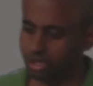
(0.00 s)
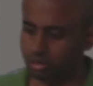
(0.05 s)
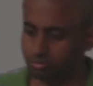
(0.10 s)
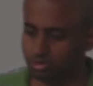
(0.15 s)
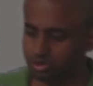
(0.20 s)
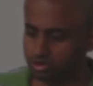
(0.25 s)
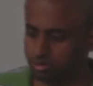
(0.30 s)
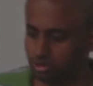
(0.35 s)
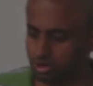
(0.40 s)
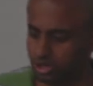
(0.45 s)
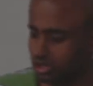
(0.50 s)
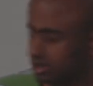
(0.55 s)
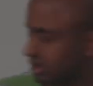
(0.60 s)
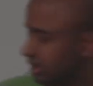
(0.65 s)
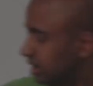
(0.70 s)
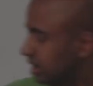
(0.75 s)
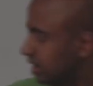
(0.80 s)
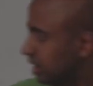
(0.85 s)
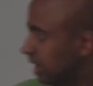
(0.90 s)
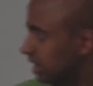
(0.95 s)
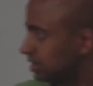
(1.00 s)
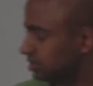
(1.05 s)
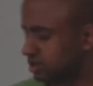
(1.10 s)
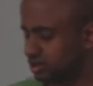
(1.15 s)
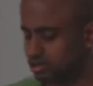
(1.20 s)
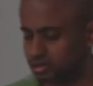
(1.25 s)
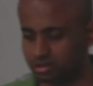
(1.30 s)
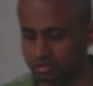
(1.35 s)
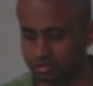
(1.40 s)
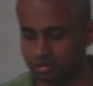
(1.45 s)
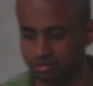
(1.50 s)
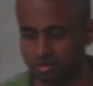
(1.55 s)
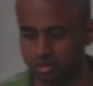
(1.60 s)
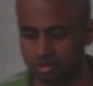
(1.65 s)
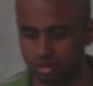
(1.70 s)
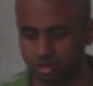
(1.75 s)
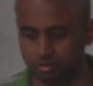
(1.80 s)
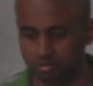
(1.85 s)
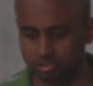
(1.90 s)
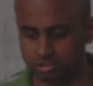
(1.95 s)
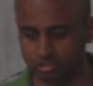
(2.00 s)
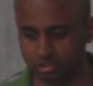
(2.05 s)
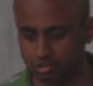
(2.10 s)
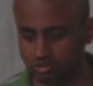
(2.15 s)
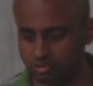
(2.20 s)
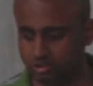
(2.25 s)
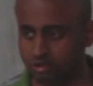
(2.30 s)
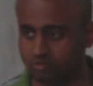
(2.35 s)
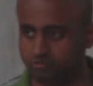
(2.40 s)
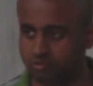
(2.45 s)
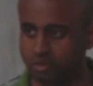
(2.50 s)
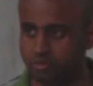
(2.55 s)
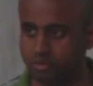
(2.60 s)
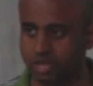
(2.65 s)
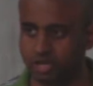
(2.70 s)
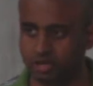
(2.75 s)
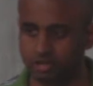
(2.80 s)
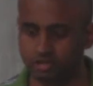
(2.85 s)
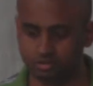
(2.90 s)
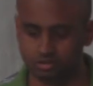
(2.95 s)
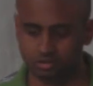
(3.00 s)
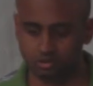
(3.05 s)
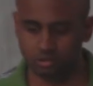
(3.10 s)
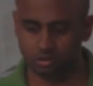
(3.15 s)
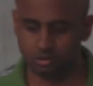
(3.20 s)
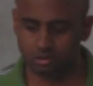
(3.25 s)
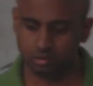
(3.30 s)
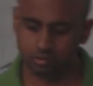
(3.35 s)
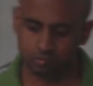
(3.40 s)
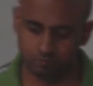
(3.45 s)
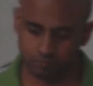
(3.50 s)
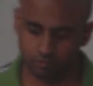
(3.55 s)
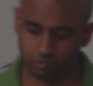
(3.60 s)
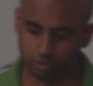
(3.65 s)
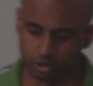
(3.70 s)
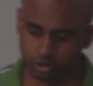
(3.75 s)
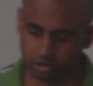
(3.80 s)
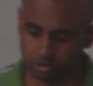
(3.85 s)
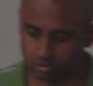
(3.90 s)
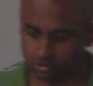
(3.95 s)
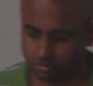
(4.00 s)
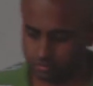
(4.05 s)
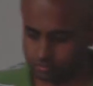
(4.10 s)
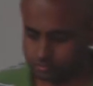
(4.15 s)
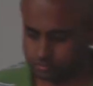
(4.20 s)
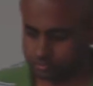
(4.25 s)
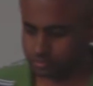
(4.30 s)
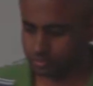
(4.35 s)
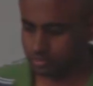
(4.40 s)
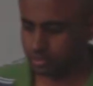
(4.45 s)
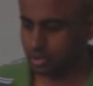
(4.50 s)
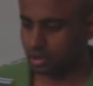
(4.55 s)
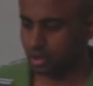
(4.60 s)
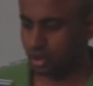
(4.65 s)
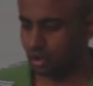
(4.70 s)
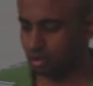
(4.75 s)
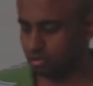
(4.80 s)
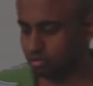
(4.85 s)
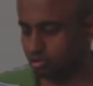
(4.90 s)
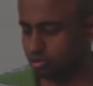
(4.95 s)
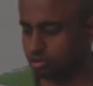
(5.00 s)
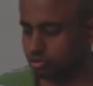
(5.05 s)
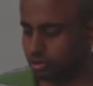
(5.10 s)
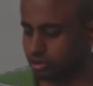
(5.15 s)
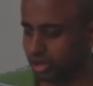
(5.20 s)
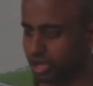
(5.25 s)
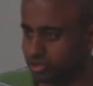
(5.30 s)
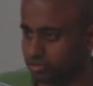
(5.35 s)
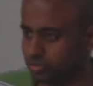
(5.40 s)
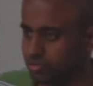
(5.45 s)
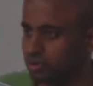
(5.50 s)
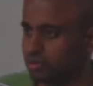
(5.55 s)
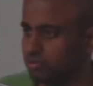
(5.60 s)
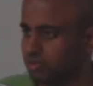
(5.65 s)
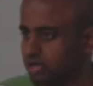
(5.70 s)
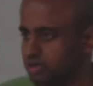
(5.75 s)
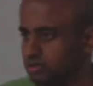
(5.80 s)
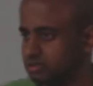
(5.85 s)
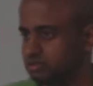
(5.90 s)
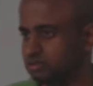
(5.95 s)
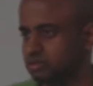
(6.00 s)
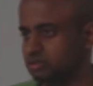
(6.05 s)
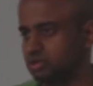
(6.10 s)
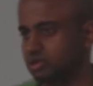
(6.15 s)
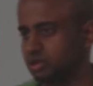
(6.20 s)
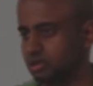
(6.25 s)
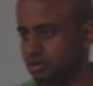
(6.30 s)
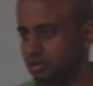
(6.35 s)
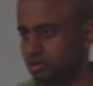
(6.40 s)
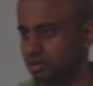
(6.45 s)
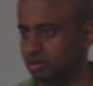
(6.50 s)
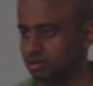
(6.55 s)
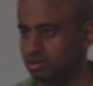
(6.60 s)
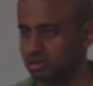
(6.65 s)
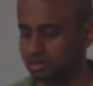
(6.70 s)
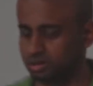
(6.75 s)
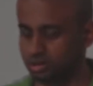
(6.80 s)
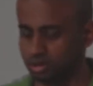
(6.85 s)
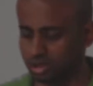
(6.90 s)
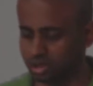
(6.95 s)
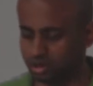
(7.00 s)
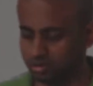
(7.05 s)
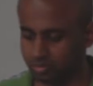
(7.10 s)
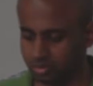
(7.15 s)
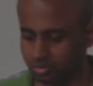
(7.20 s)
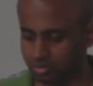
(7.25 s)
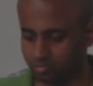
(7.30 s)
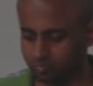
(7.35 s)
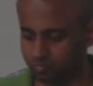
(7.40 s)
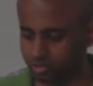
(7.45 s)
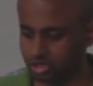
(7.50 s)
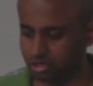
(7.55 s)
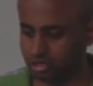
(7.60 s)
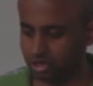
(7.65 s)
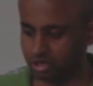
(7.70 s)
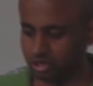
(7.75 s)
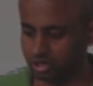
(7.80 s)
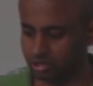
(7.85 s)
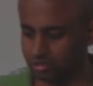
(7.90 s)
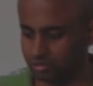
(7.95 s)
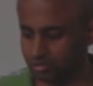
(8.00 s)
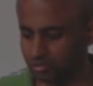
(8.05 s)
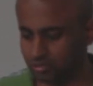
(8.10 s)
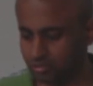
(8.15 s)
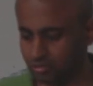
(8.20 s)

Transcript: Elmer 3, and the other is a commercial CFD package fluid. I also do experiments in wind tunnels,